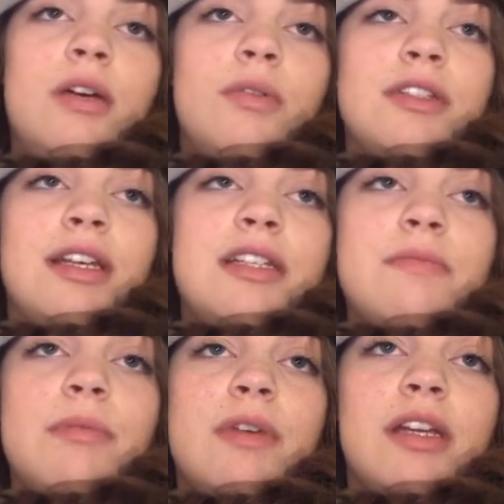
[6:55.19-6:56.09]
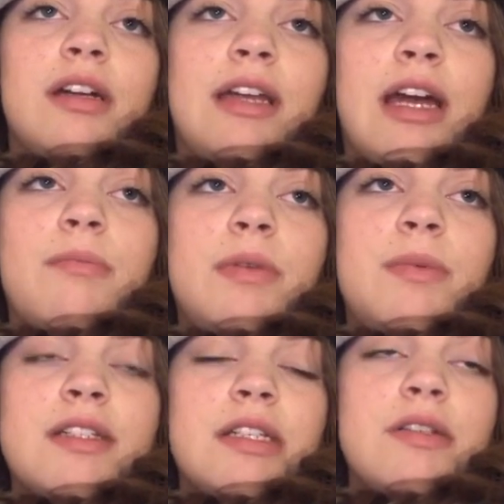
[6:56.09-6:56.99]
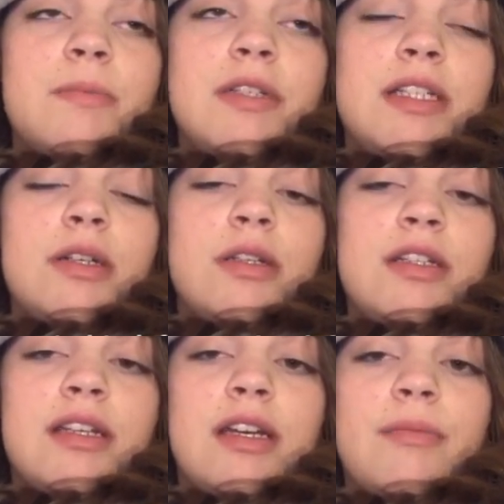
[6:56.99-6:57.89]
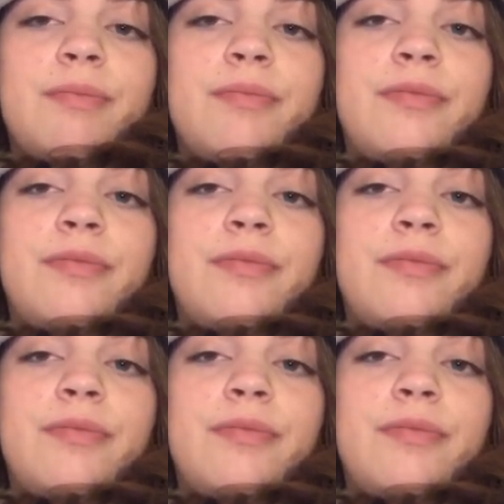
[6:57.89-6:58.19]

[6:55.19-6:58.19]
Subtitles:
which led to me being unhappy because I was busy all the time.